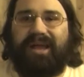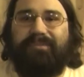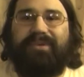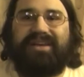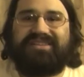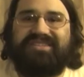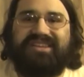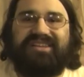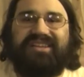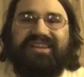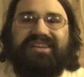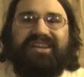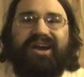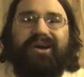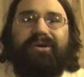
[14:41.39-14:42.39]
I
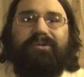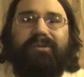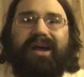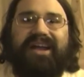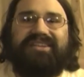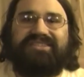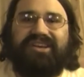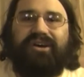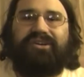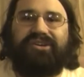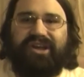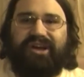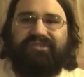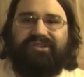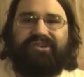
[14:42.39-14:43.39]
basically know why it's
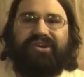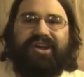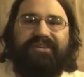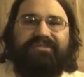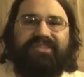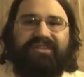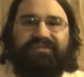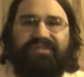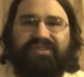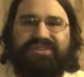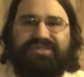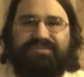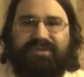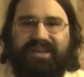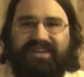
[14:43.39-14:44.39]
called Covercraft in the
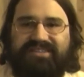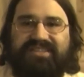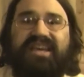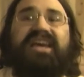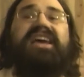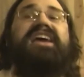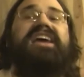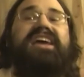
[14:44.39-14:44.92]
first place.